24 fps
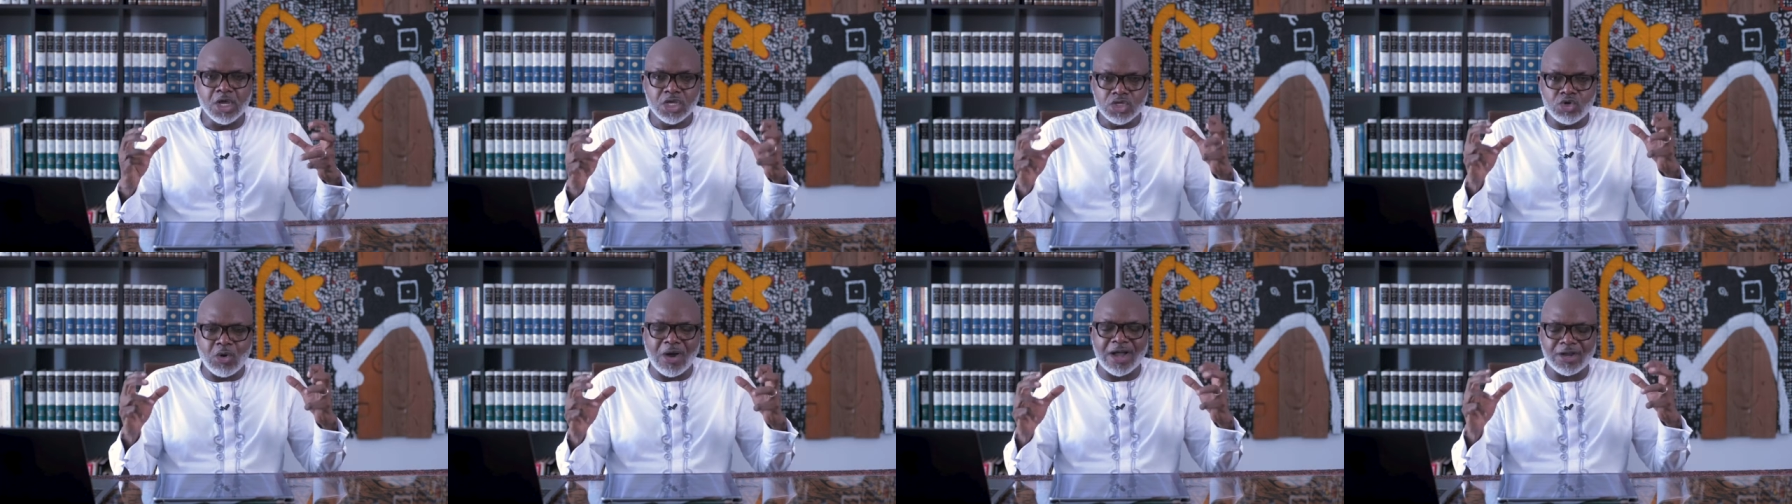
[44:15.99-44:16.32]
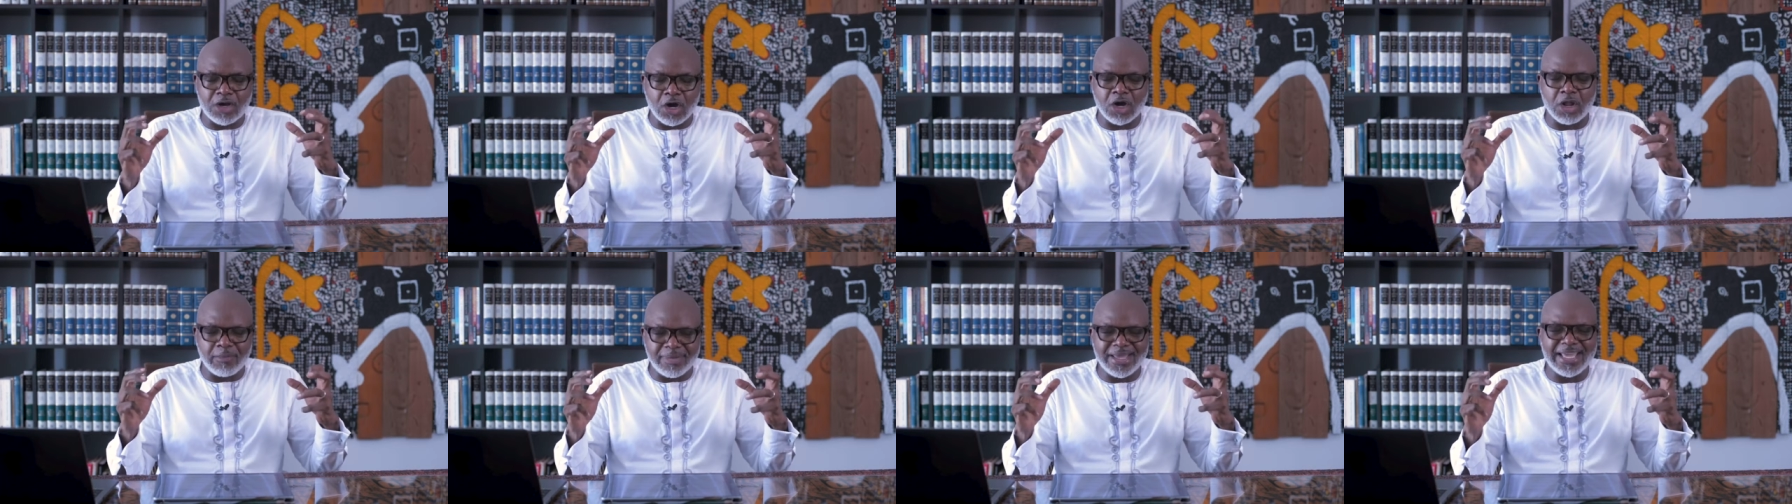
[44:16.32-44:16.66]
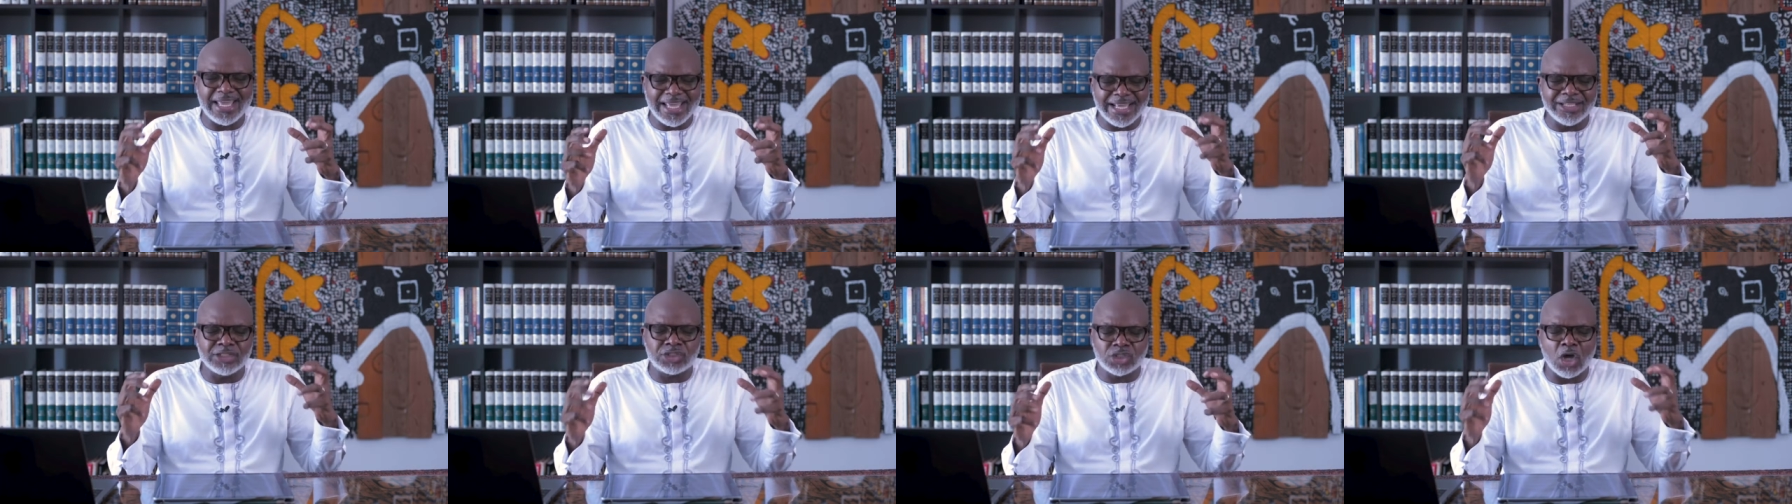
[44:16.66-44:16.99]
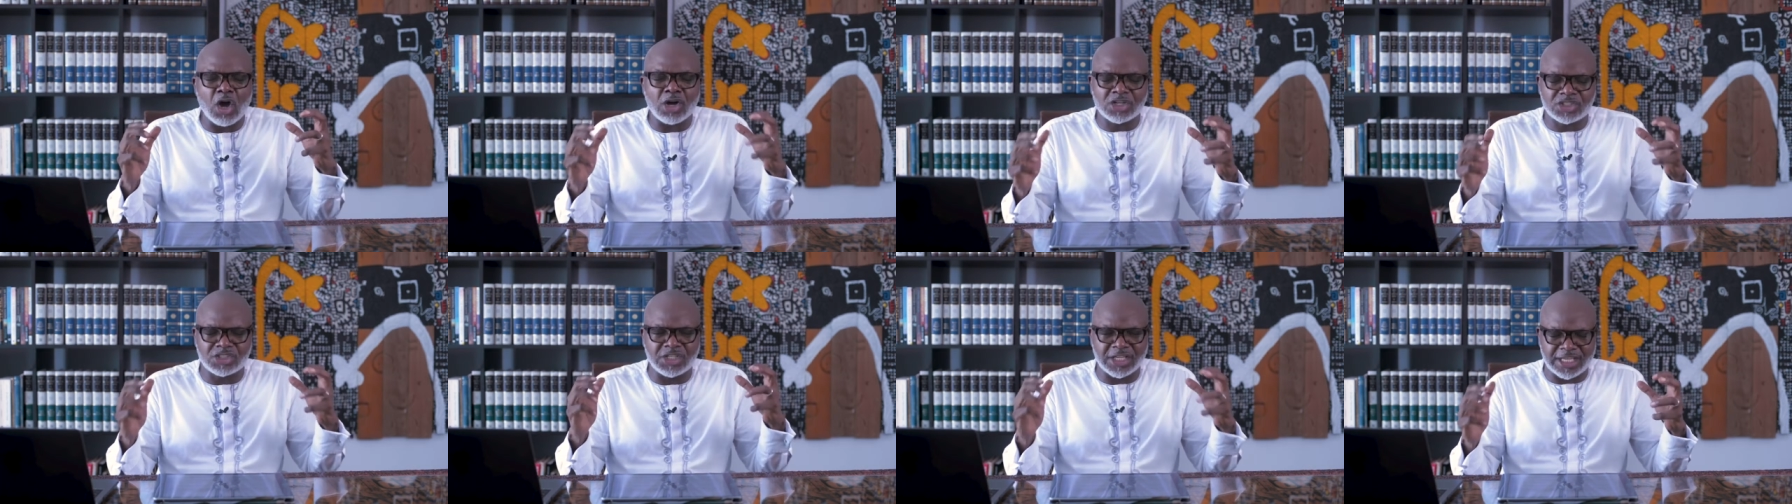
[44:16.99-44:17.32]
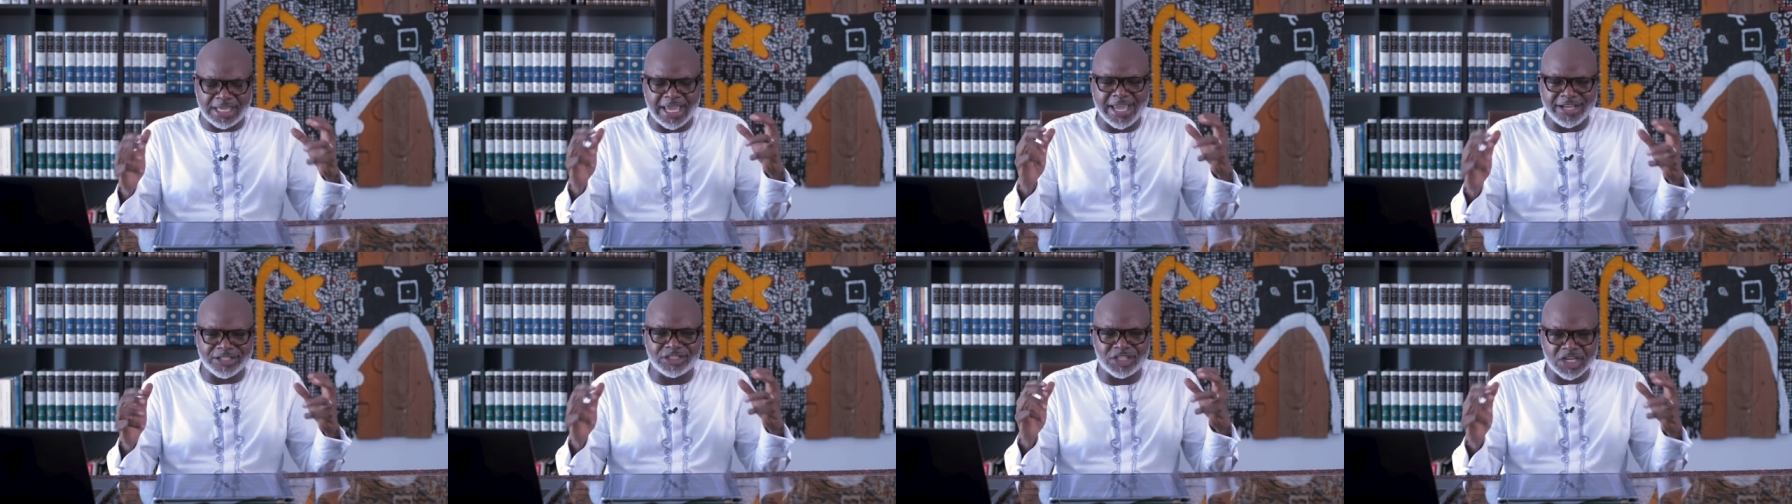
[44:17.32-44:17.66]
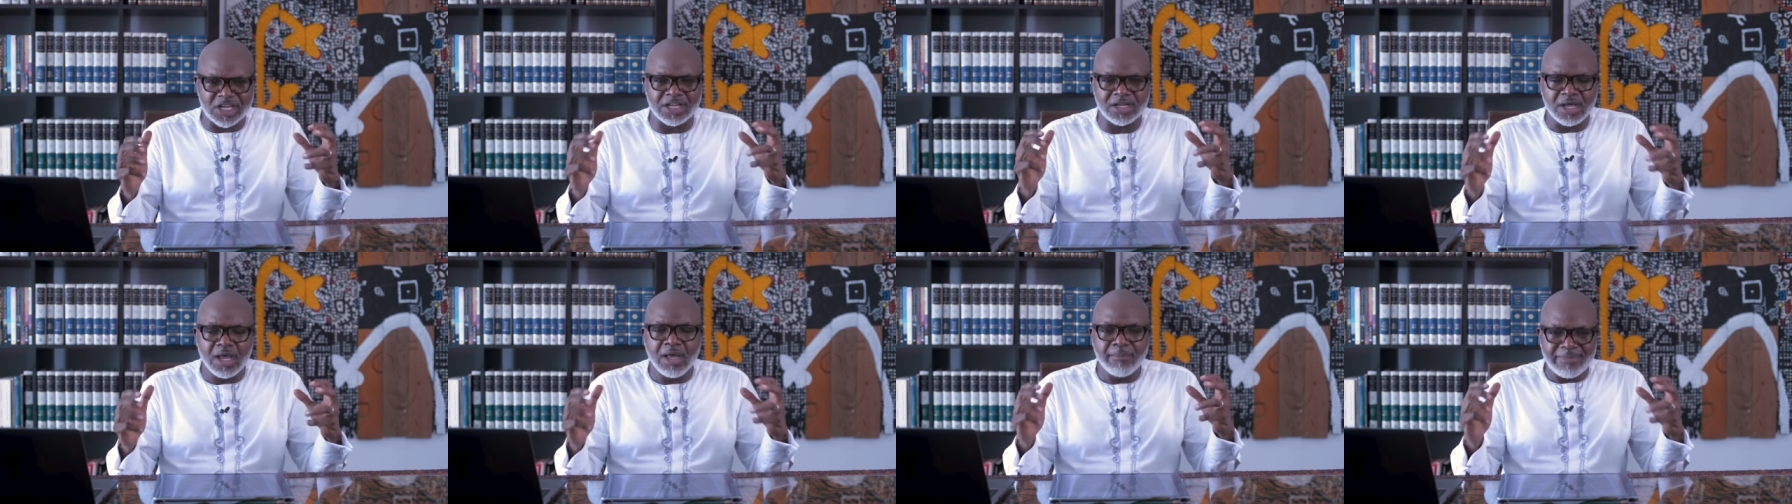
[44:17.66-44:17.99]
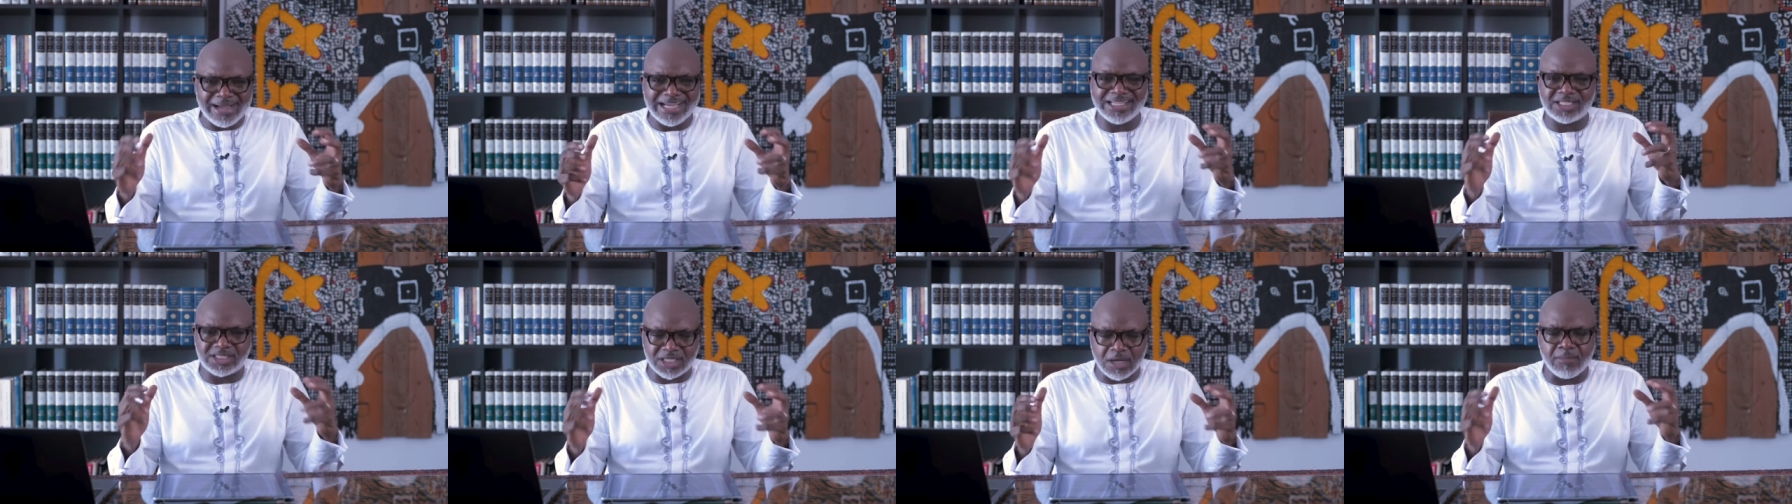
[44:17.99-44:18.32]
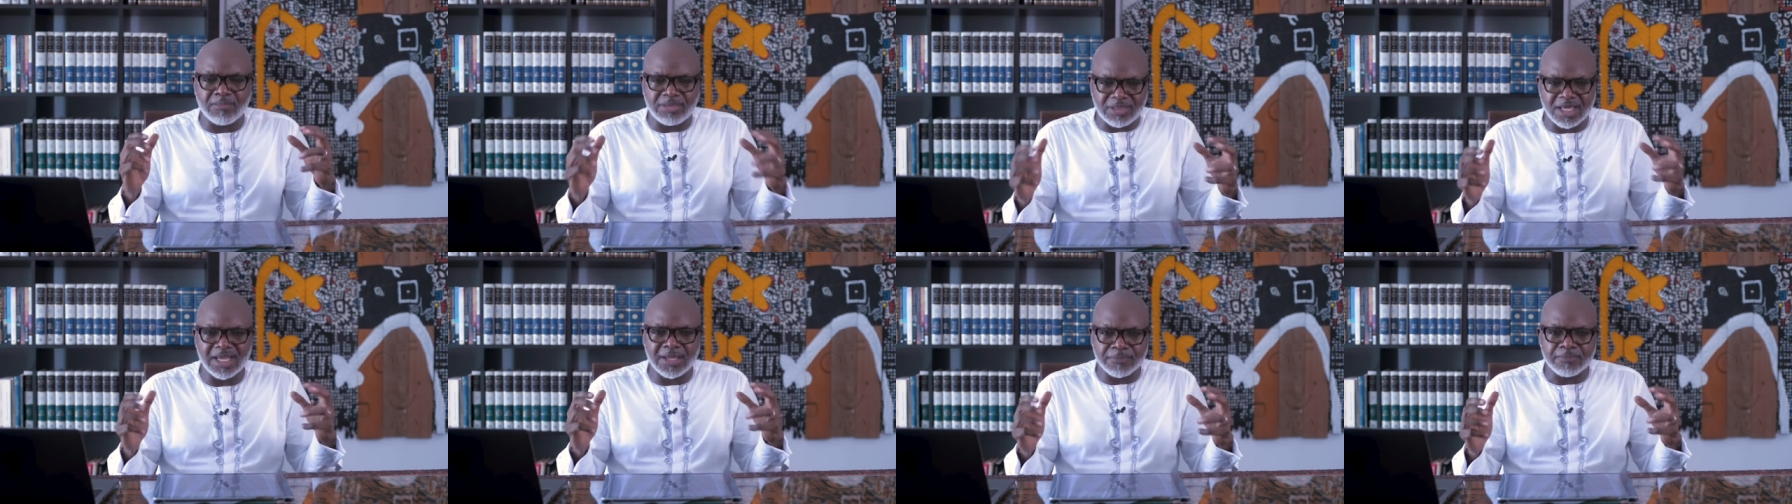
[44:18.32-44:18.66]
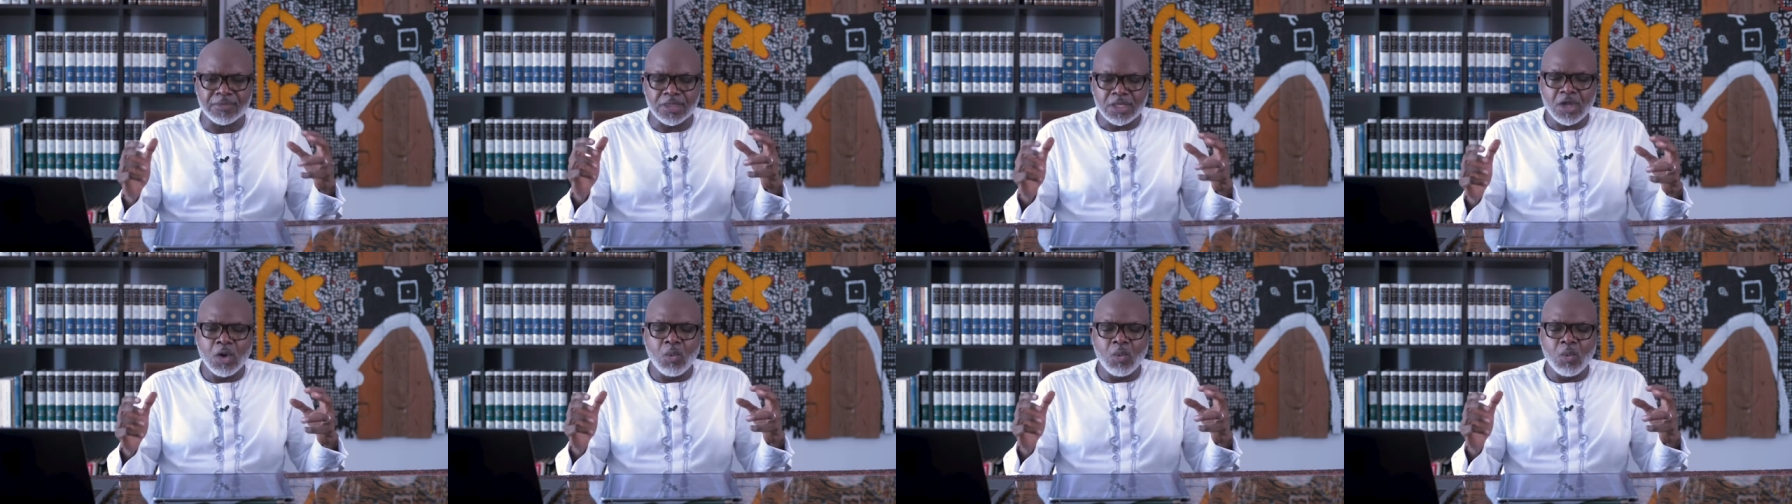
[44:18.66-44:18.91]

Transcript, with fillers: you are going to be intoxicated by something